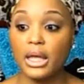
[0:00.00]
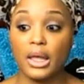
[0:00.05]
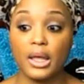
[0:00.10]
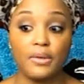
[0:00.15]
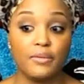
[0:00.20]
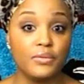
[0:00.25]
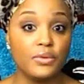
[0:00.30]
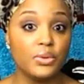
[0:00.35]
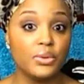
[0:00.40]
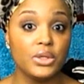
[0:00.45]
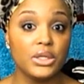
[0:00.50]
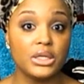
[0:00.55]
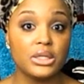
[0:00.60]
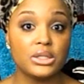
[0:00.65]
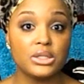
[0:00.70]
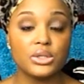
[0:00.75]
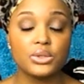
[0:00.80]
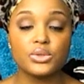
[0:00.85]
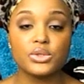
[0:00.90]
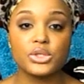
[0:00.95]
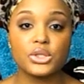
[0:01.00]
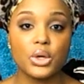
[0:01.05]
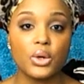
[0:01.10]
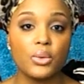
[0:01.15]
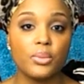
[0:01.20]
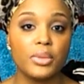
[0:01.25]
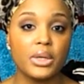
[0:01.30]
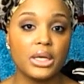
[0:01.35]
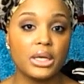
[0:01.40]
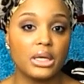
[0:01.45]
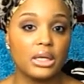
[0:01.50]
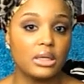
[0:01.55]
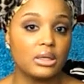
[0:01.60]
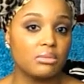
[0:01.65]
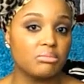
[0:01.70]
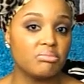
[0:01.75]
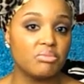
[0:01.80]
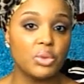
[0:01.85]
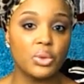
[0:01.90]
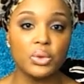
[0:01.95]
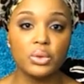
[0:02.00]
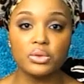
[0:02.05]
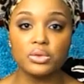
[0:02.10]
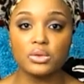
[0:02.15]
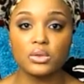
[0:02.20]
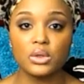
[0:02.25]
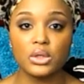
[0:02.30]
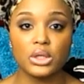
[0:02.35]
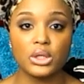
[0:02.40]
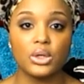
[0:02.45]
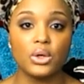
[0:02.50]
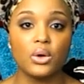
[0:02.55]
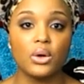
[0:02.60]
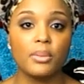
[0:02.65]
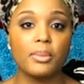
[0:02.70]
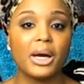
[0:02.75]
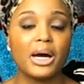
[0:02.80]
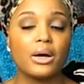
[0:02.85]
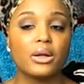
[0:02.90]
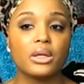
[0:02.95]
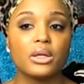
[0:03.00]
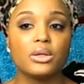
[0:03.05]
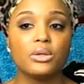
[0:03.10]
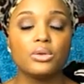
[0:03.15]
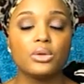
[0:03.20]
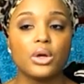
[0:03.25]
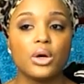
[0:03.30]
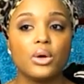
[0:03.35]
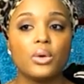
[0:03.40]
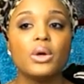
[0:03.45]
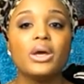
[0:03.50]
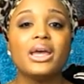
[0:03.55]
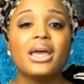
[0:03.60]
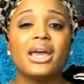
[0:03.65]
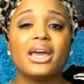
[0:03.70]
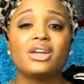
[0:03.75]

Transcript: if you need to so be it who's going to know about it you know